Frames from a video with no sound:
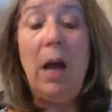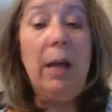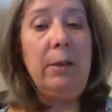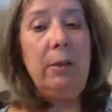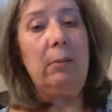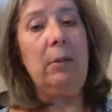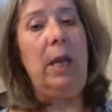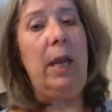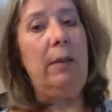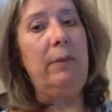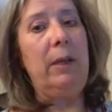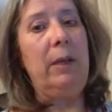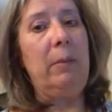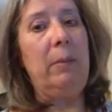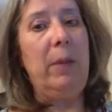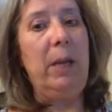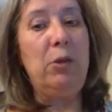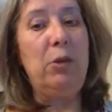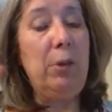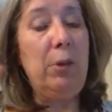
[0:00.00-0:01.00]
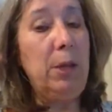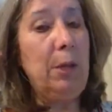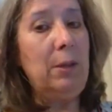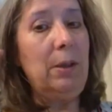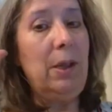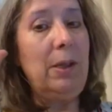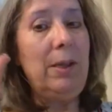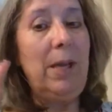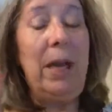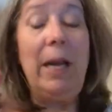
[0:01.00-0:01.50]
I don't have it in my tree,
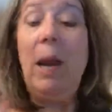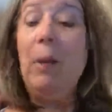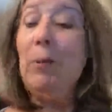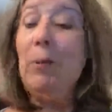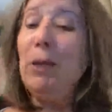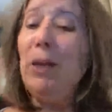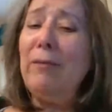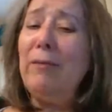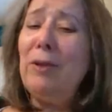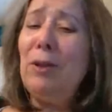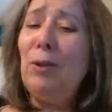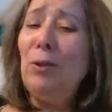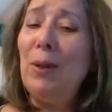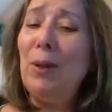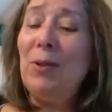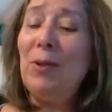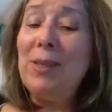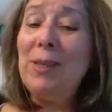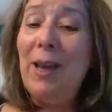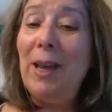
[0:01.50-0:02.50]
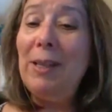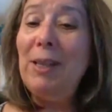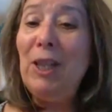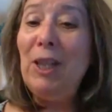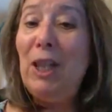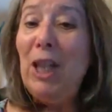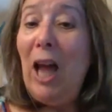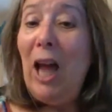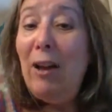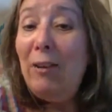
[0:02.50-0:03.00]
not yet. I would love to, because I
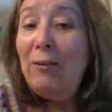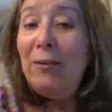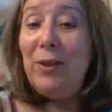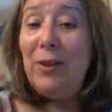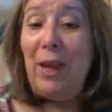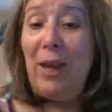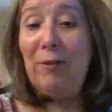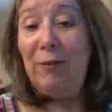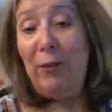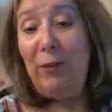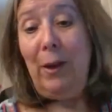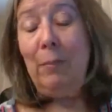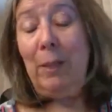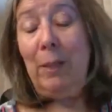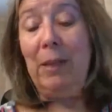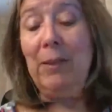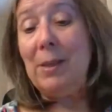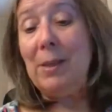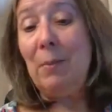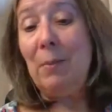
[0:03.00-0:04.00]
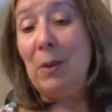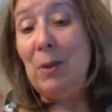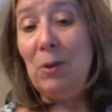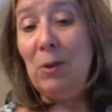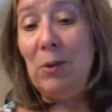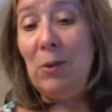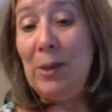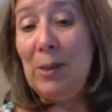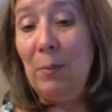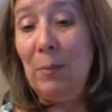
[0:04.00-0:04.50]
love that family, because I've been
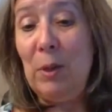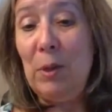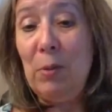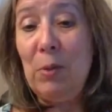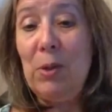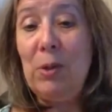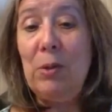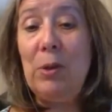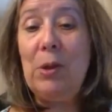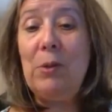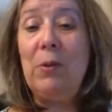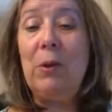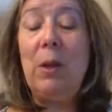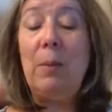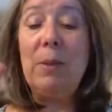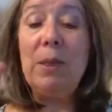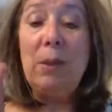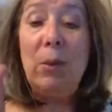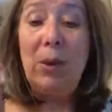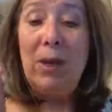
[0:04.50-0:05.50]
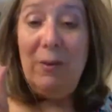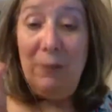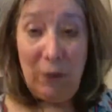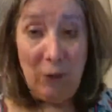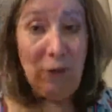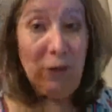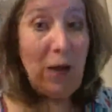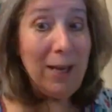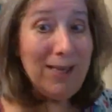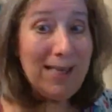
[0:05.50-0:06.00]
doing so much research for them. So if
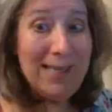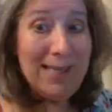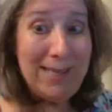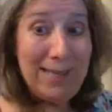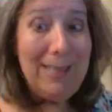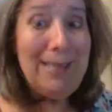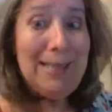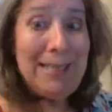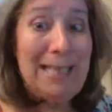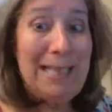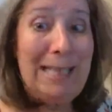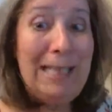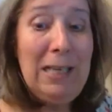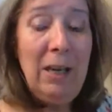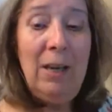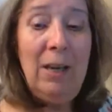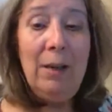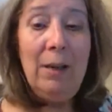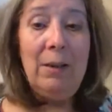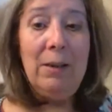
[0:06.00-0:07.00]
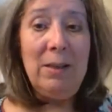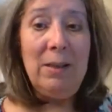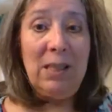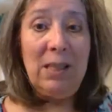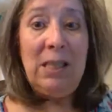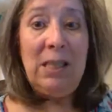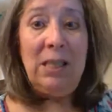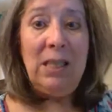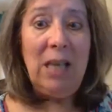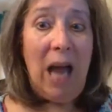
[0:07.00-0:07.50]
you've got Zini,
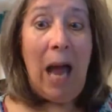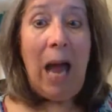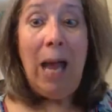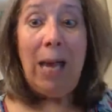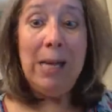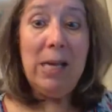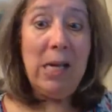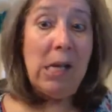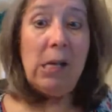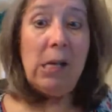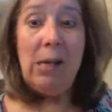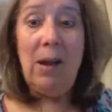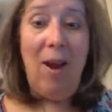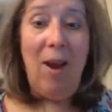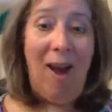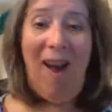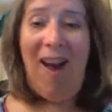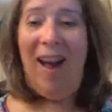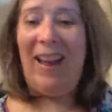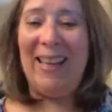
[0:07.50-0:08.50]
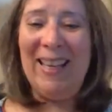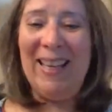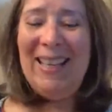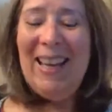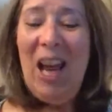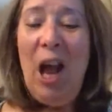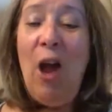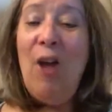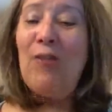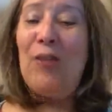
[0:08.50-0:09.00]
Z-I-N-I,
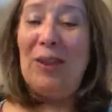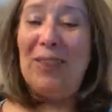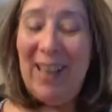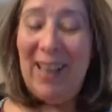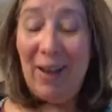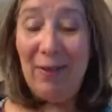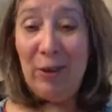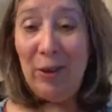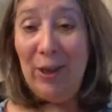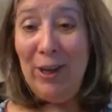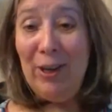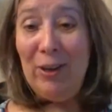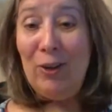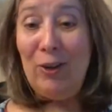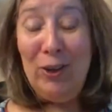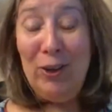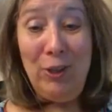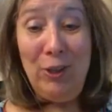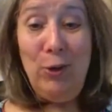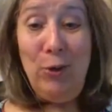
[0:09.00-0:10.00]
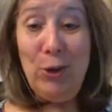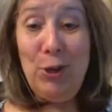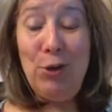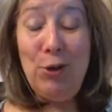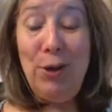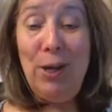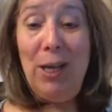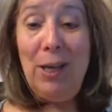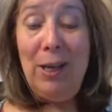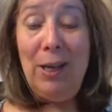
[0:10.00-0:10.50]
from Cavareno in your
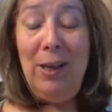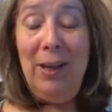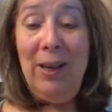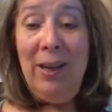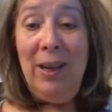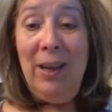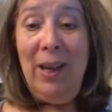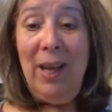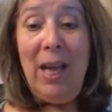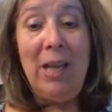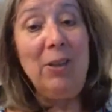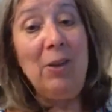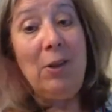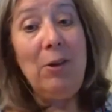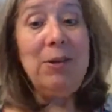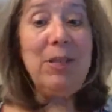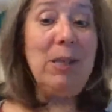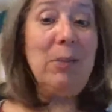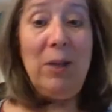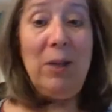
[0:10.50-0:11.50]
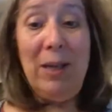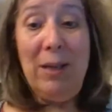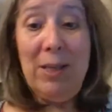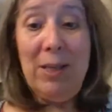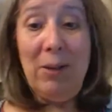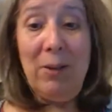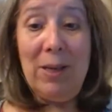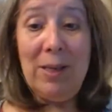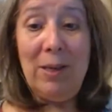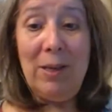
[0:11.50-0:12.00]
tree, and you know someone
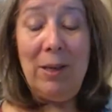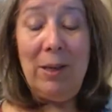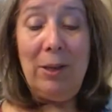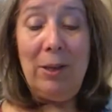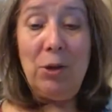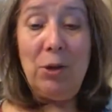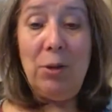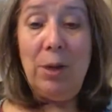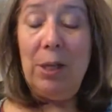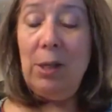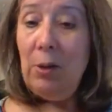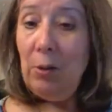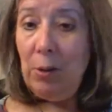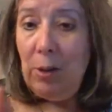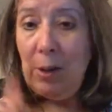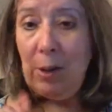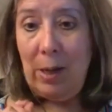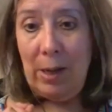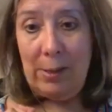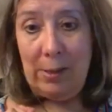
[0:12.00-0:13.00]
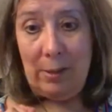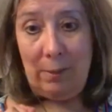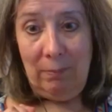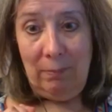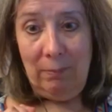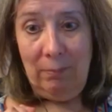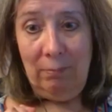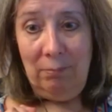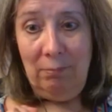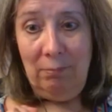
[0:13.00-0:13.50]
else who has it in their tree, you're their cousin.
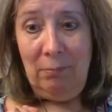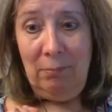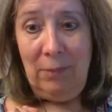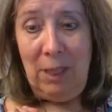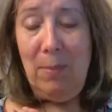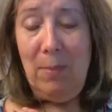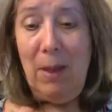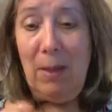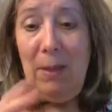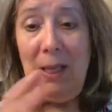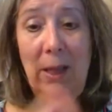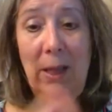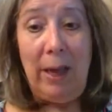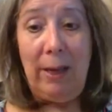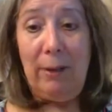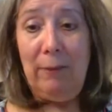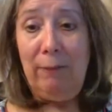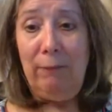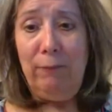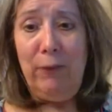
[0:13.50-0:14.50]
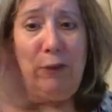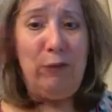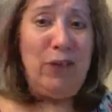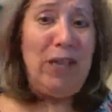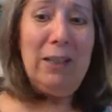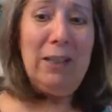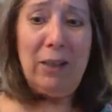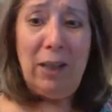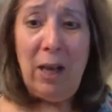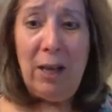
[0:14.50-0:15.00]
It may be like
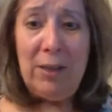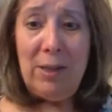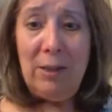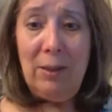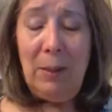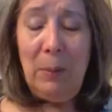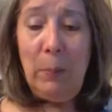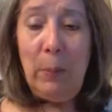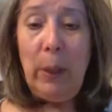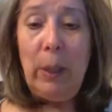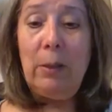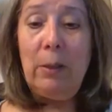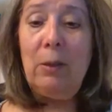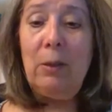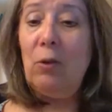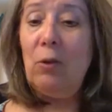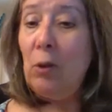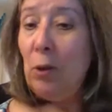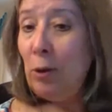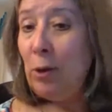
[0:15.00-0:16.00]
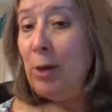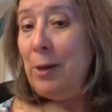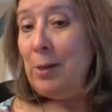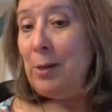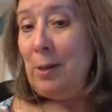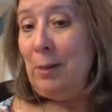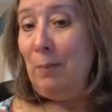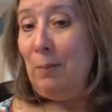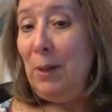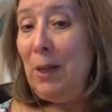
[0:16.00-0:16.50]
15th cousin, but you're their
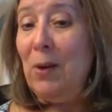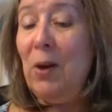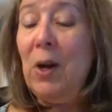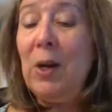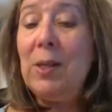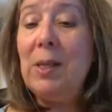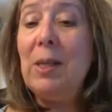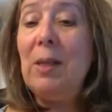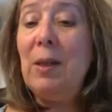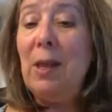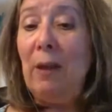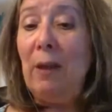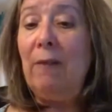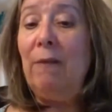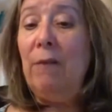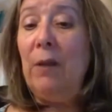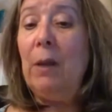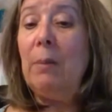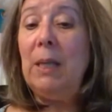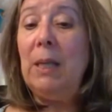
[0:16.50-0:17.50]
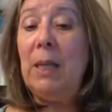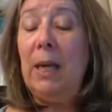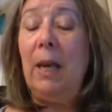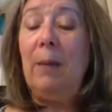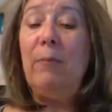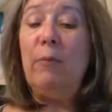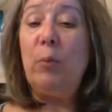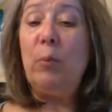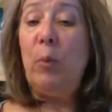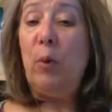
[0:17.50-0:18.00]
cousin, because that family
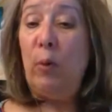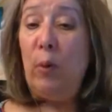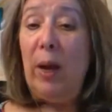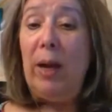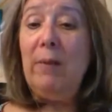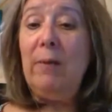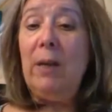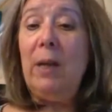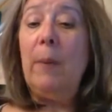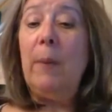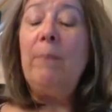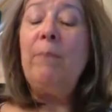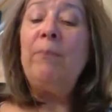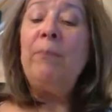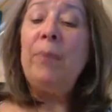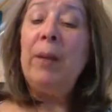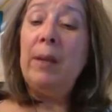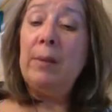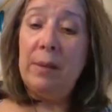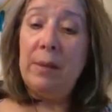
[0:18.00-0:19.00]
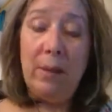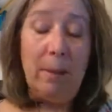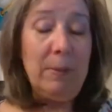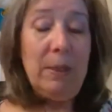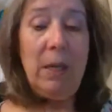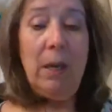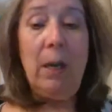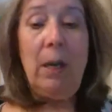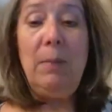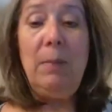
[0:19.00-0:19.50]
came from Moravia
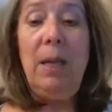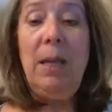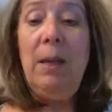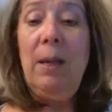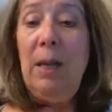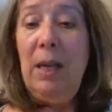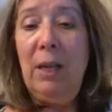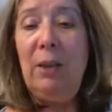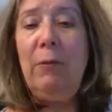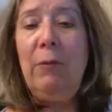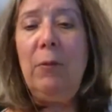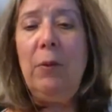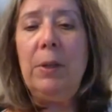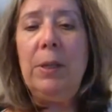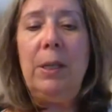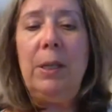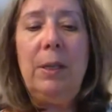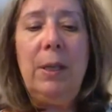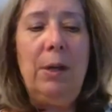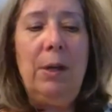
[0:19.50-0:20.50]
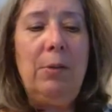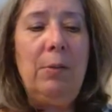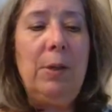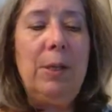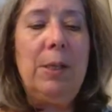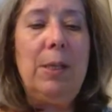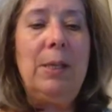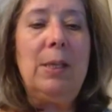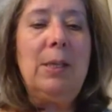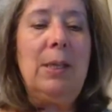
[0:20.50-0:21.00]
sometime in the
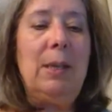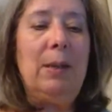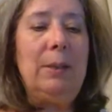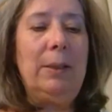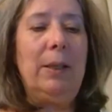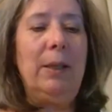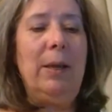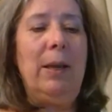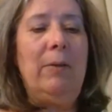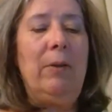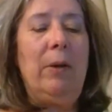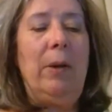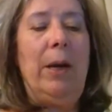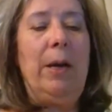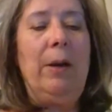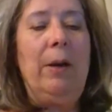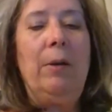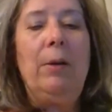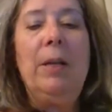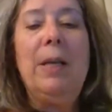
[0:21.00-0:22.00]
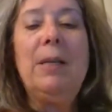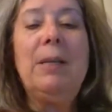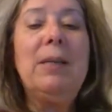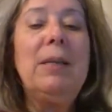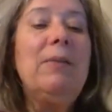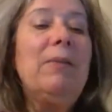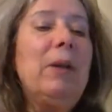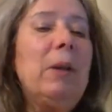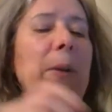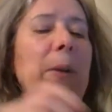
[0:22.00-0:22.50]
1400s and settled in Cavareno. Let's
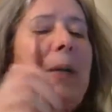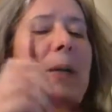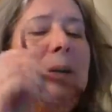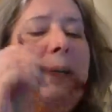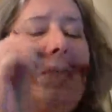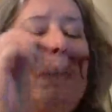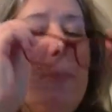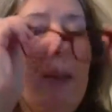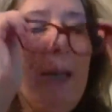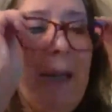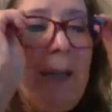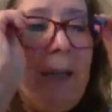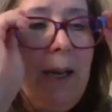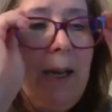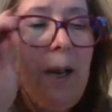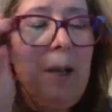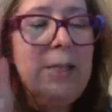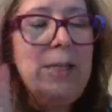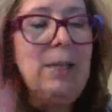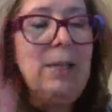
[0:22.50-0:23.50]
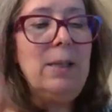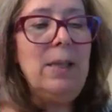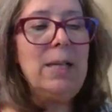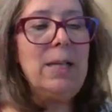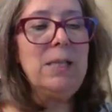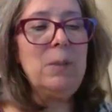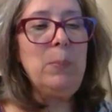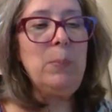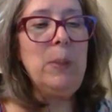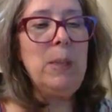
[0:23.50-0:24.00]
see if anybody else is making any comments. I see
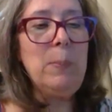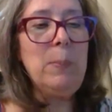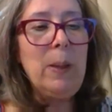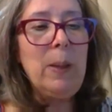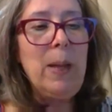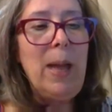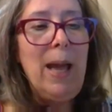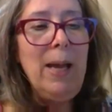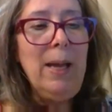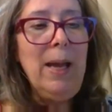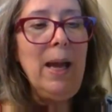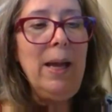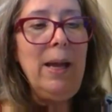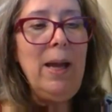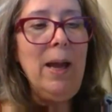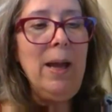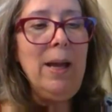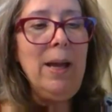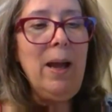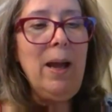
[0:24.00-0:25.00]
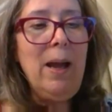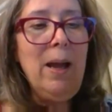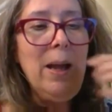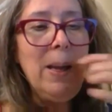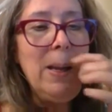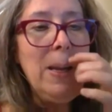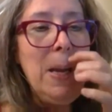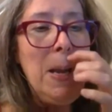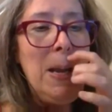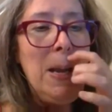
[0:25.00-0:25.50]
lots of people.
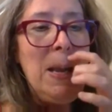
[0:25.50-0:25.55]
Hi.